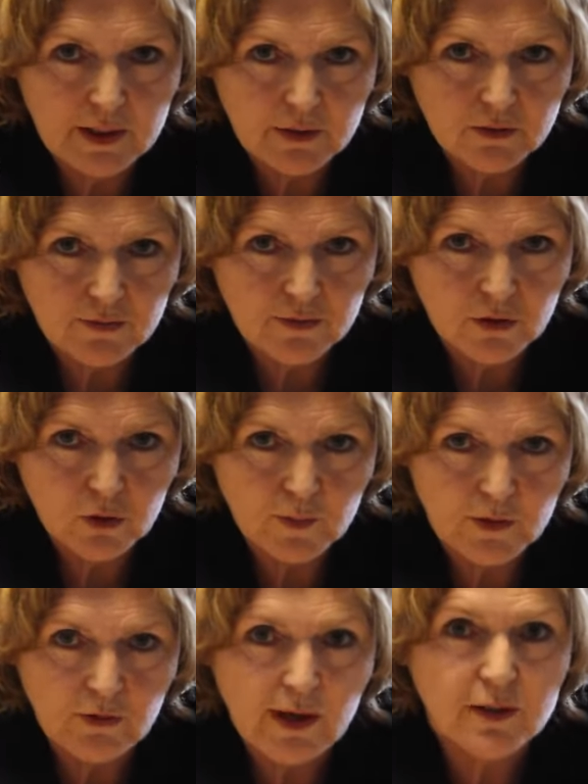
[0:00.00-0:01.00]
Centre for
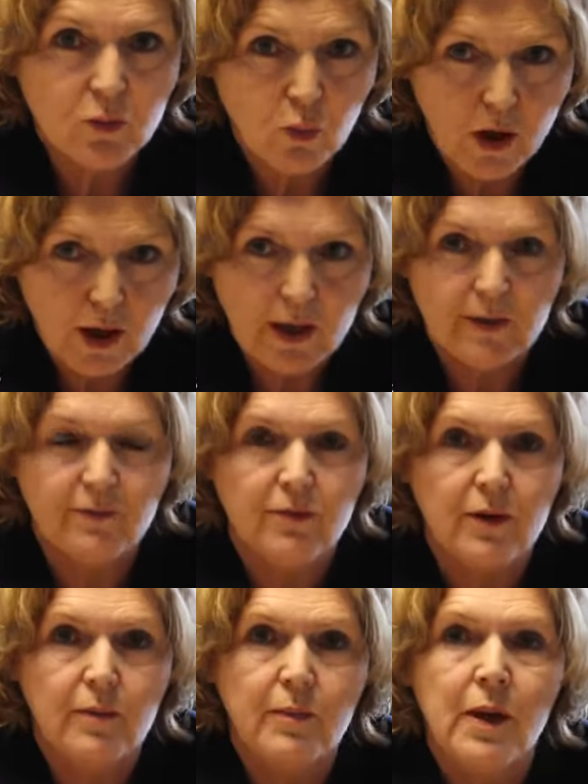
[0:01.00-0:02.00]
Human Rights work and
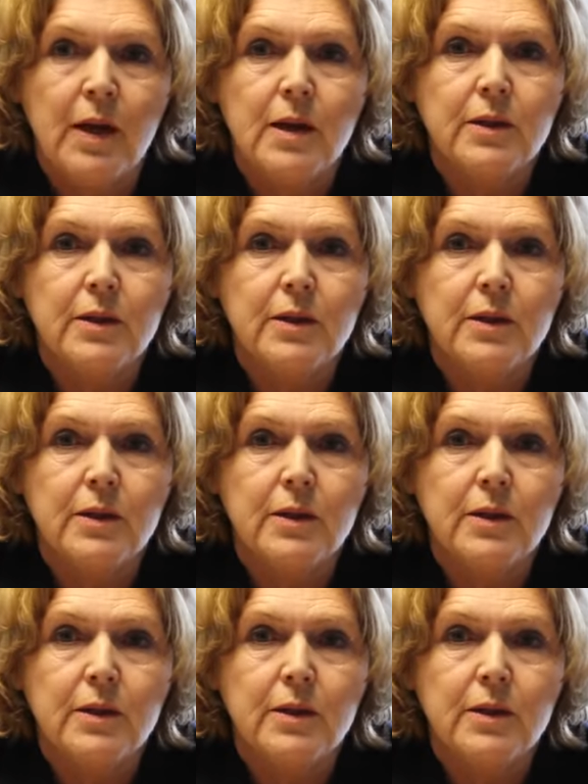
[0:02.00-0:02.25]
from